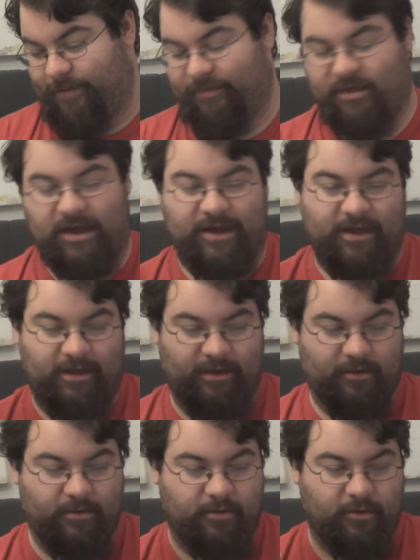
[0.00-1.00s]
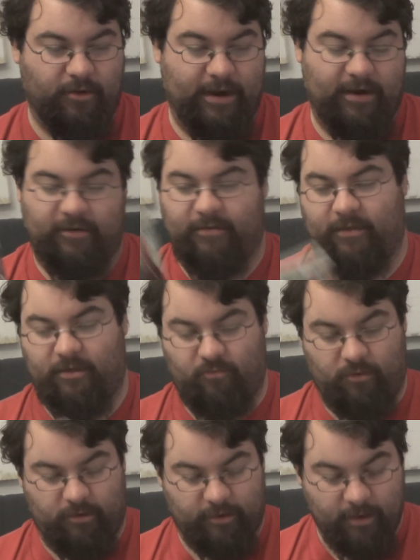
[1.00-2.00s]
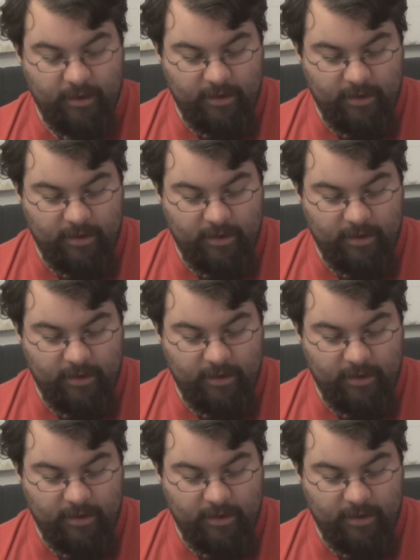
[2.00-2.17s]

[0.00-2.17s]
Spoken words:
Yamazaki created in this world.